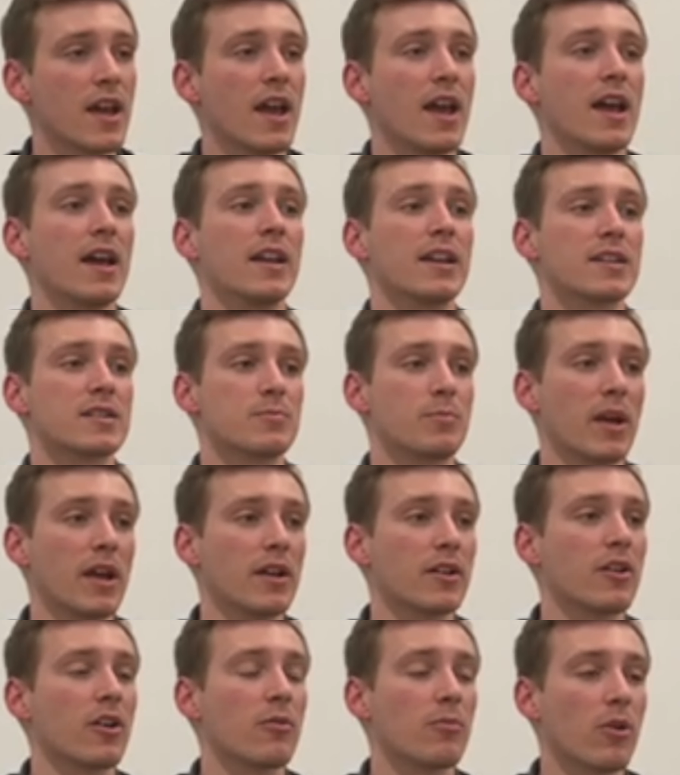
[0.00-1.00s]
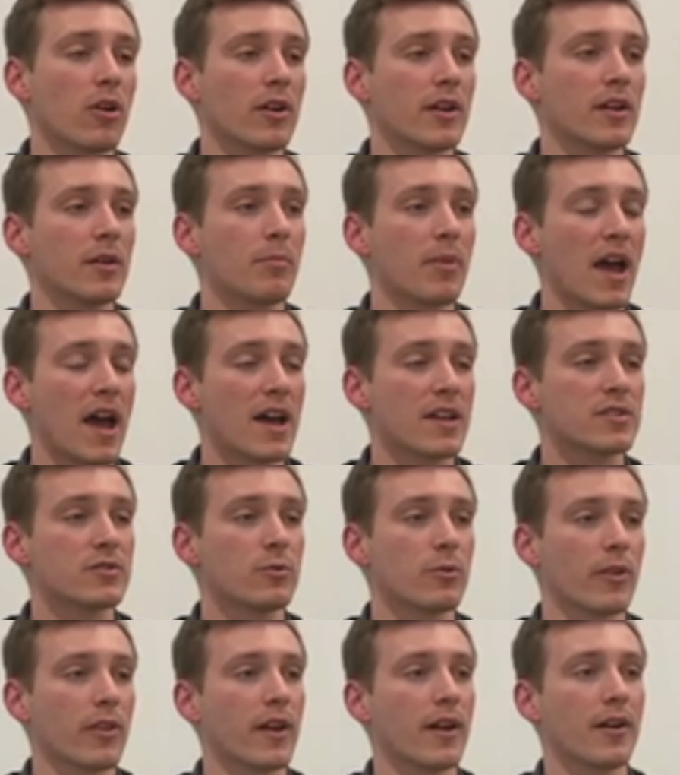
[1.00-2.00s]
and expand our market past
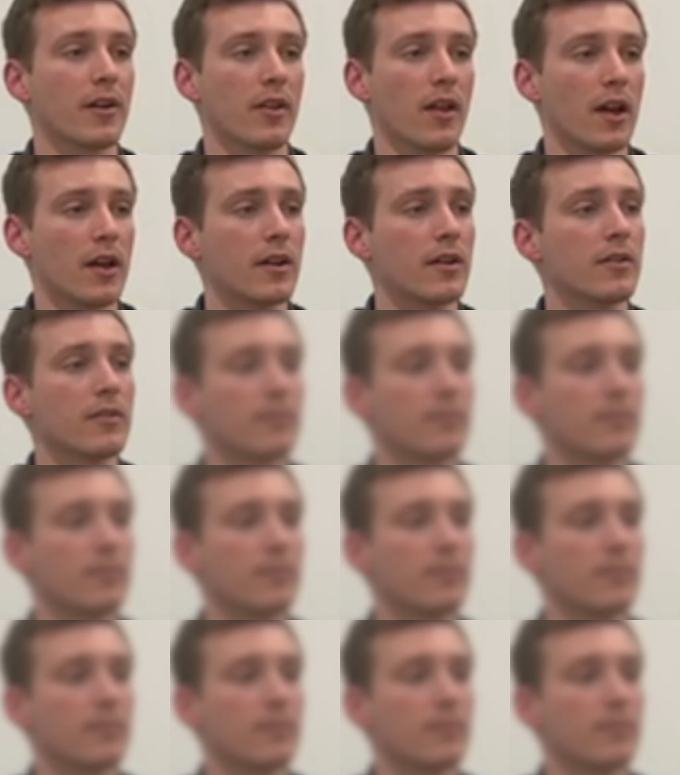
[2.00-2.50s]
North Carolina.